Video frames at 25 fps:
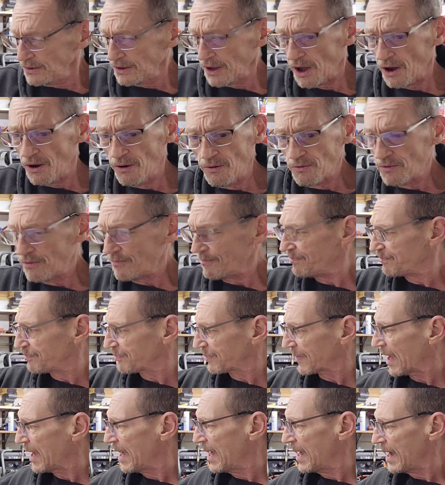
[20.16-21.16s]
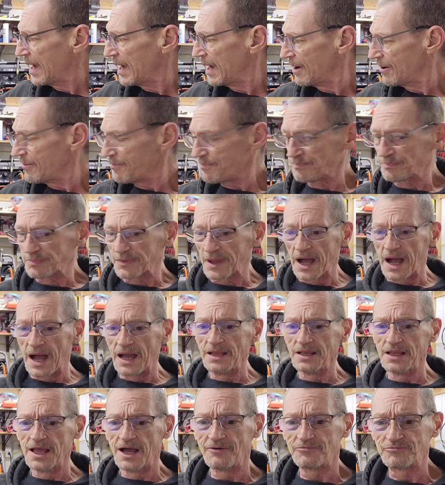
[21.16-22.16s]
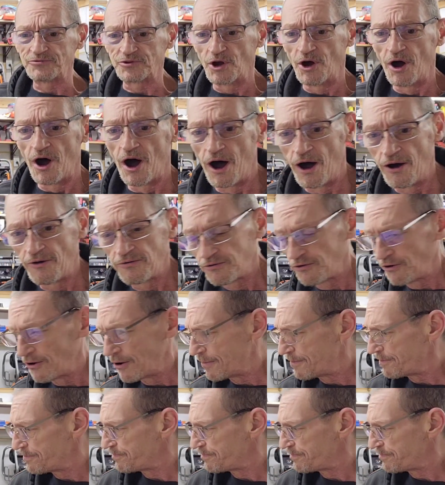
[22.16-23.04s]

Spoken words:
So I left off,